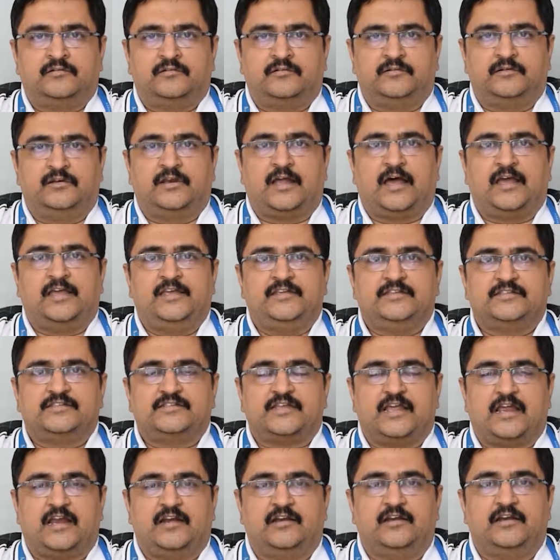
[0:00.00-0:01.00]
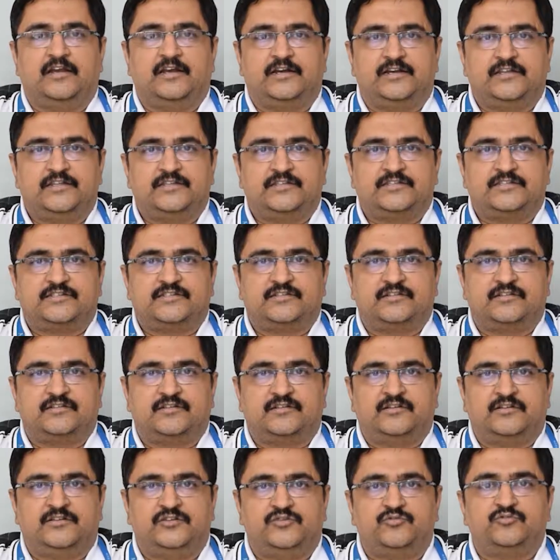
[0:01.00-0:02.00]
nice and latest
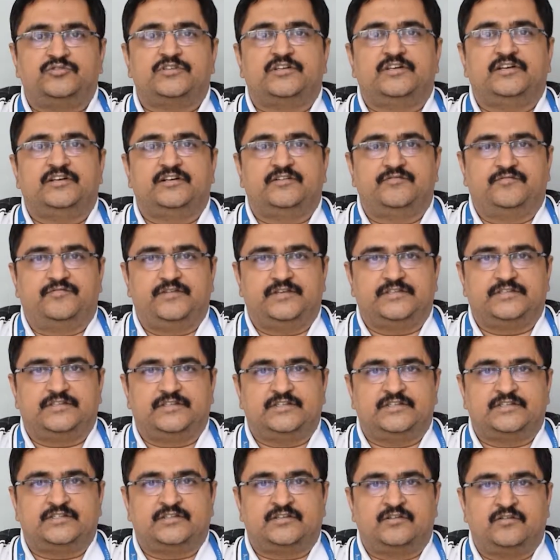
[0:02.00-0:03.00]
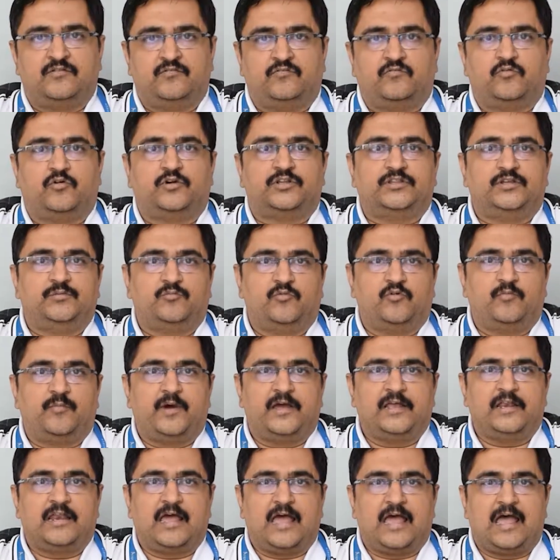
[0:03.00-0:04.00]
user interfaces for the
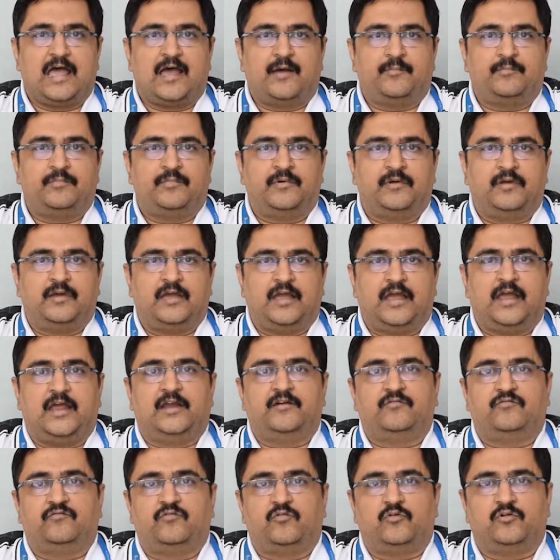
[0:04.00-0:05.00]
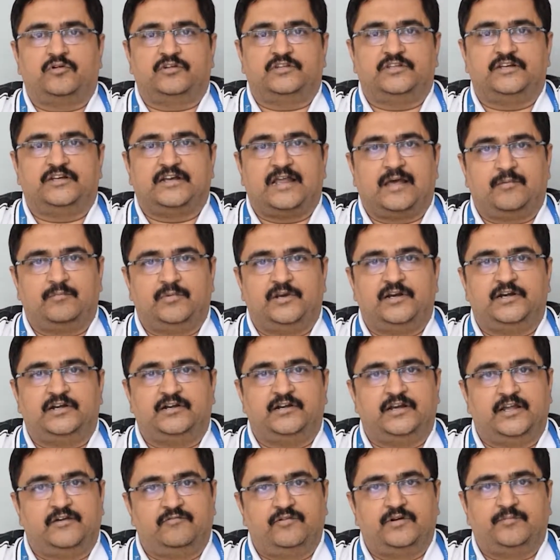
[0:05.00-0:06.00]
mobile app and for the
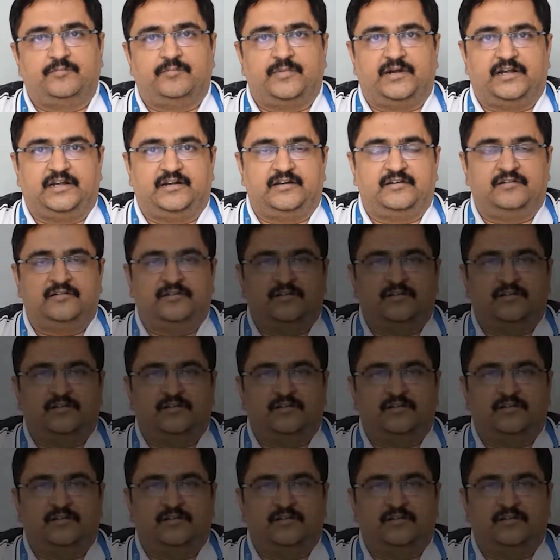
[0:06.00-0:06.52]
tablet development.